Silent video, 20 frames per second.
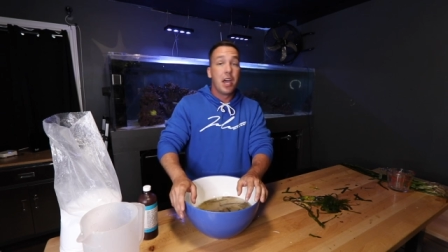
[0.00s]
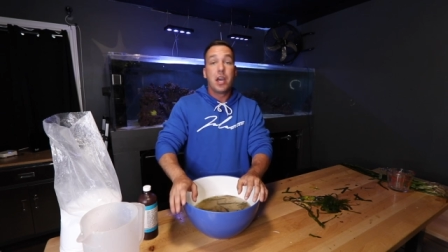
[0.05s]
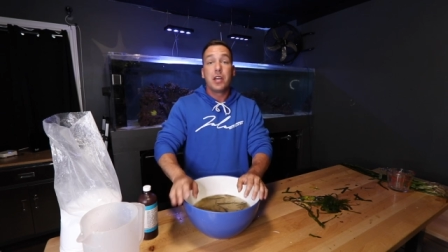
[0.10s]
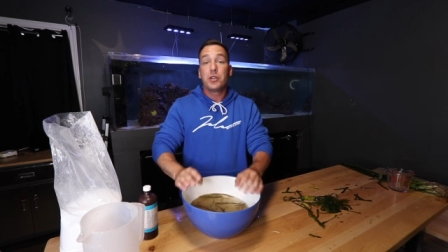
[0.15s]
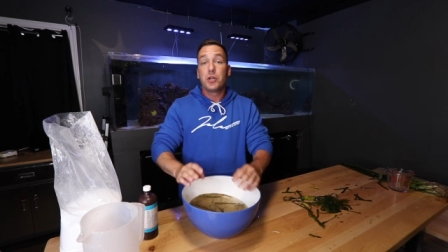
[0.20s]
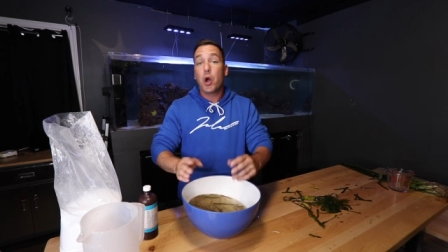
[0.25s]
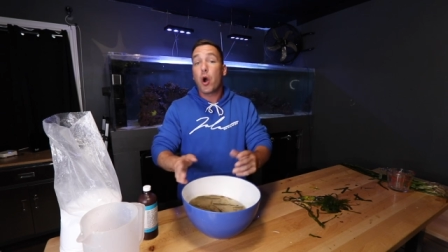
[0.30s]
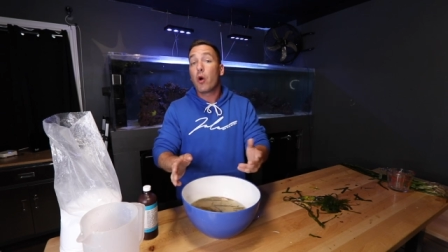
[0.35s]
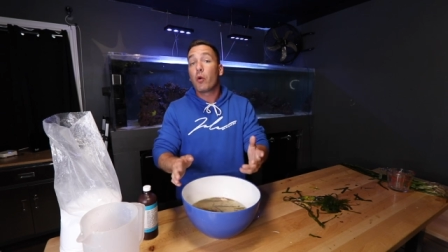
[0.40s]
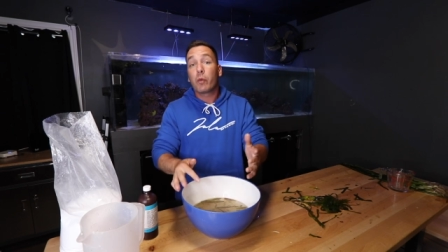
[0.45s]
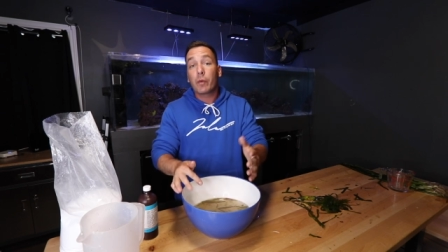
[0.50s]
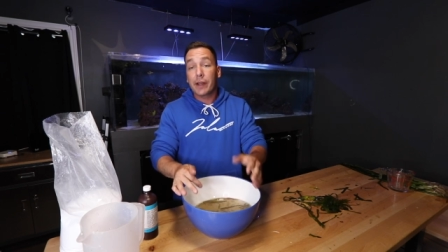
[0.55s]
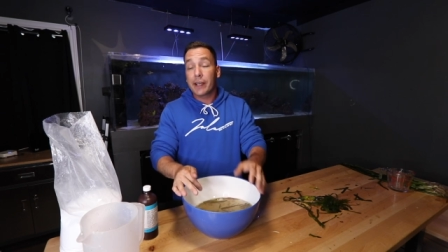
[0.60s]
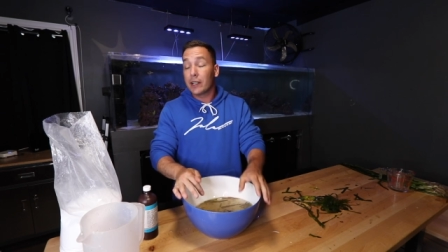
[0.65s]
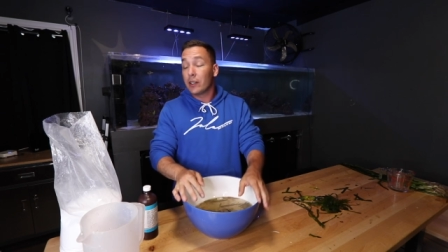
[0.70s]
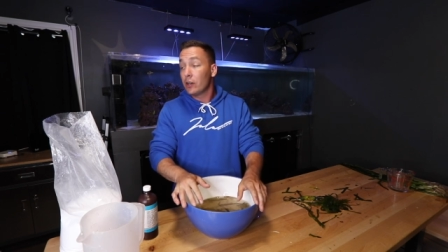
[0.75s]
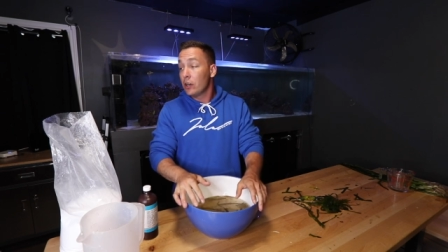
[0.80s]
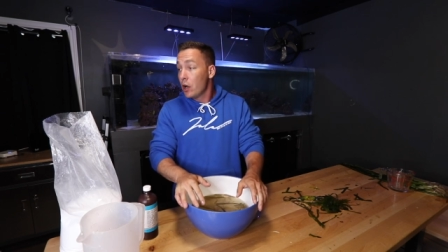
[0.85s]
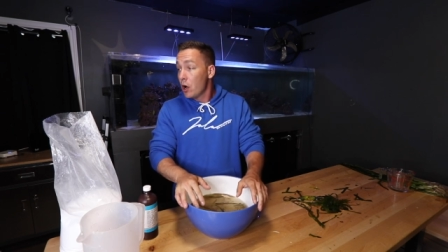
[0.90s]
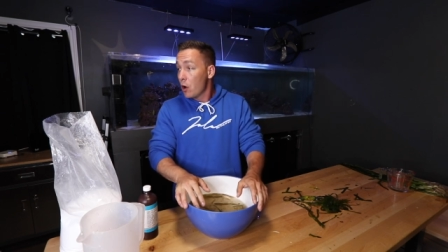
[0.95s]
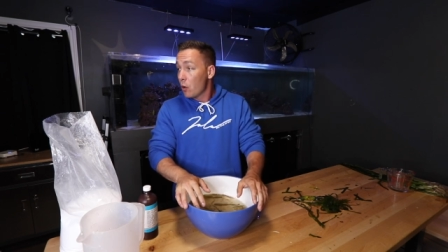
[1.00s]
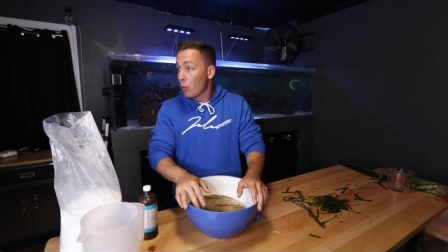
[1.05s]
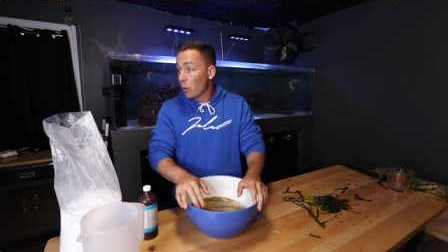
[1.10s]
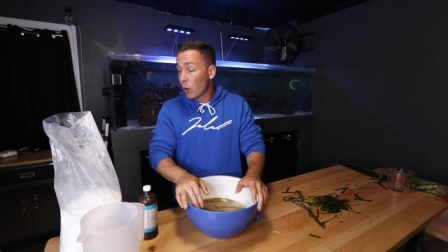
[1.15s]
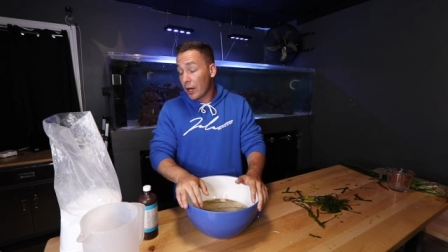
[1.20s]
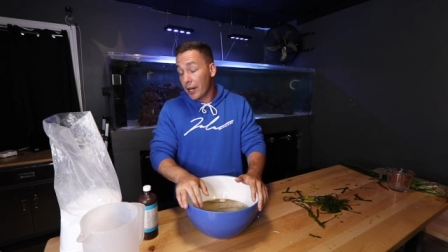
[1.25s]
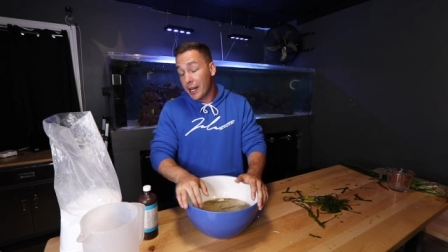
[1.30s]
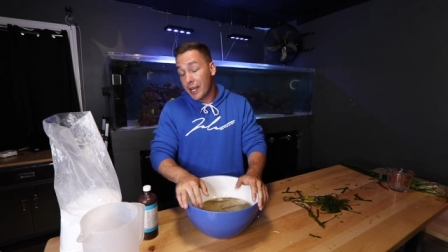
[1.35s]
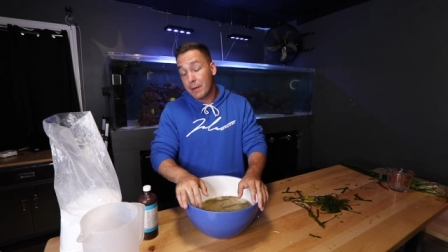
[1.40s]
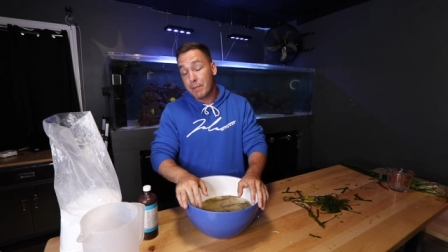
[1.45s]
no real
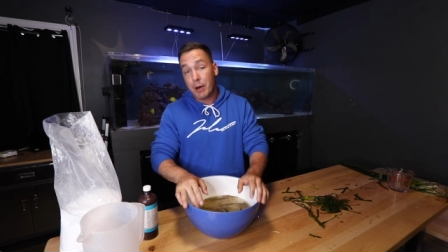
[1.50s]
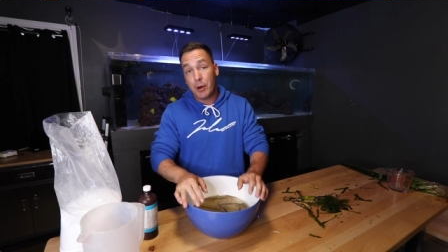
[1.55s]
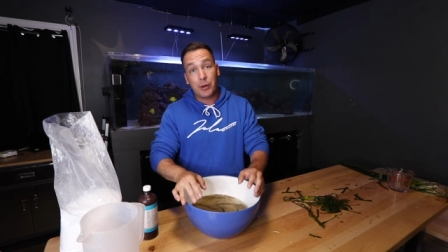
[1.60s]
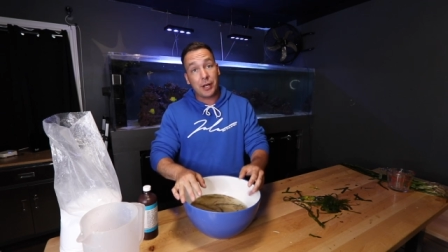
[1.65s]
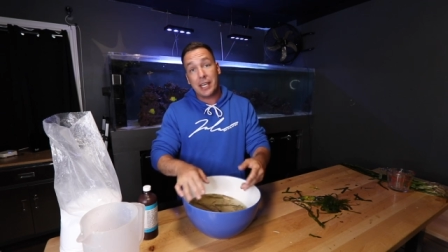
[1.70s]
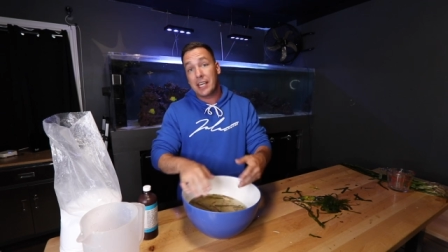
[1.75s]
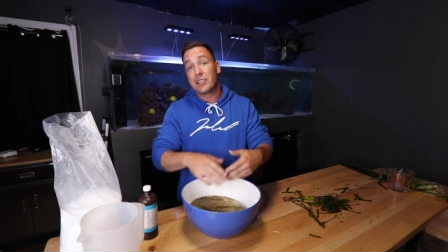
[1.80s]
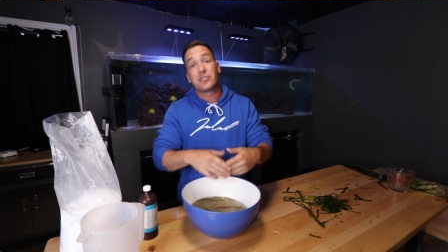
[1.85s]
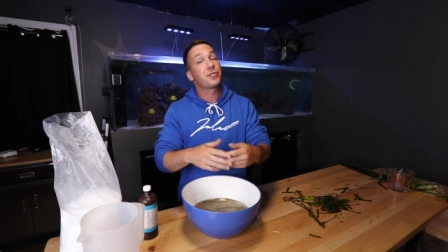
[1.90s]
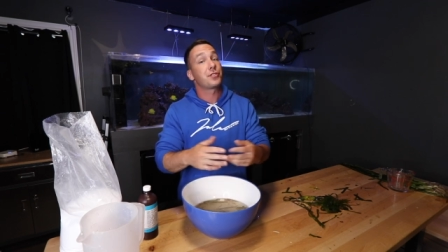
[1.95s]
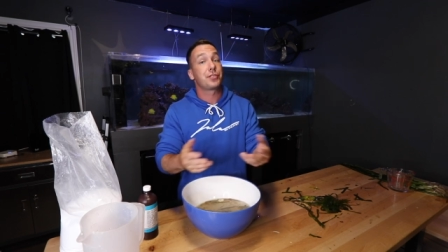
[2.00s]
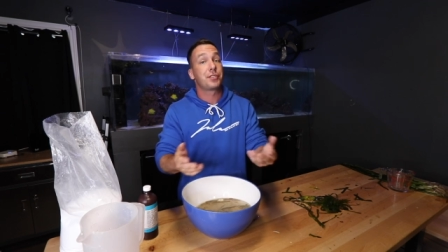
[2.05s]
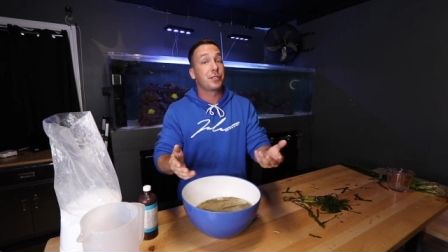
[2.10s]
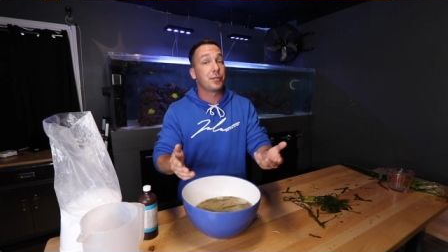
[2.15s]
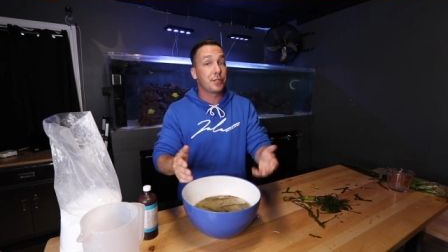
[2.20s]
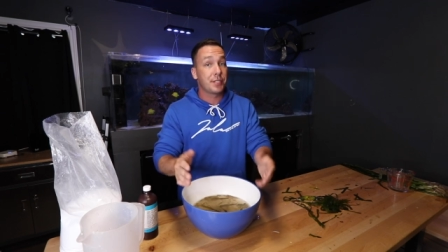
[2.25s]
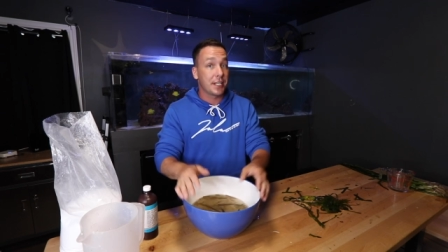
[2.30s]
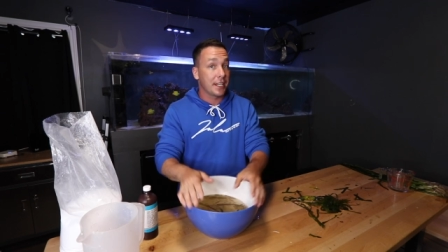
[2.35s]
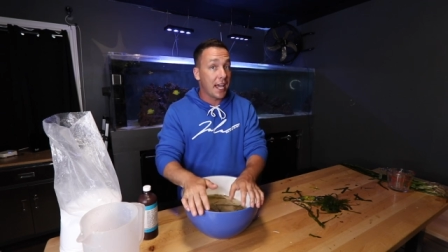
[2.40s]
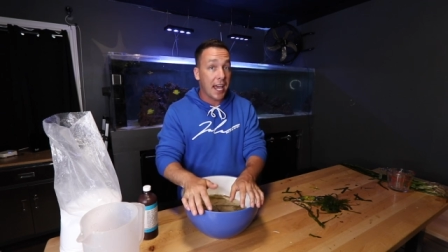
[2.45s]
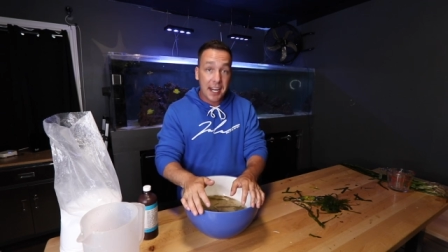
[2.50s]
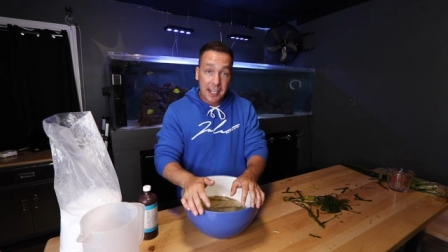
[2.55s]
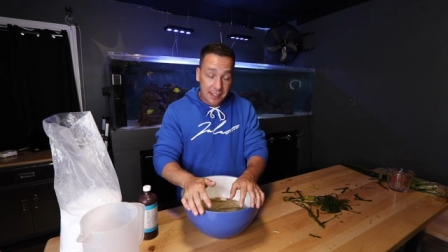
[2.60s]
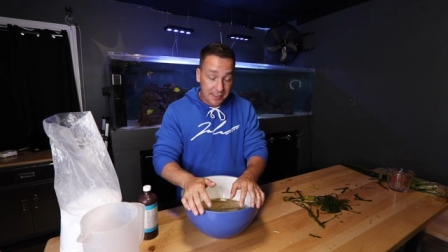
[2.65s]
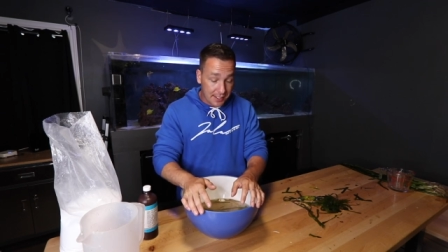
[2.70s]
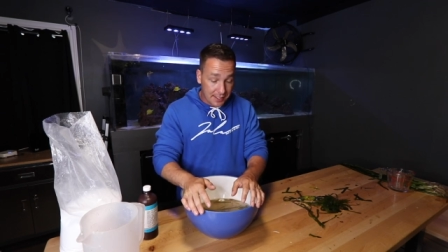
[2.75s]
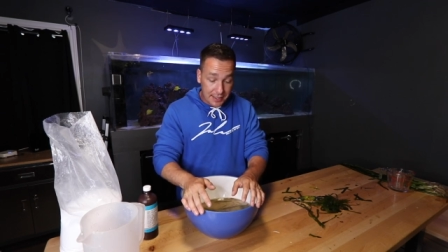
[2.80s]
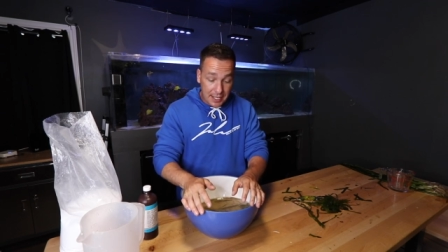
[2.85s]
worry about introducing anything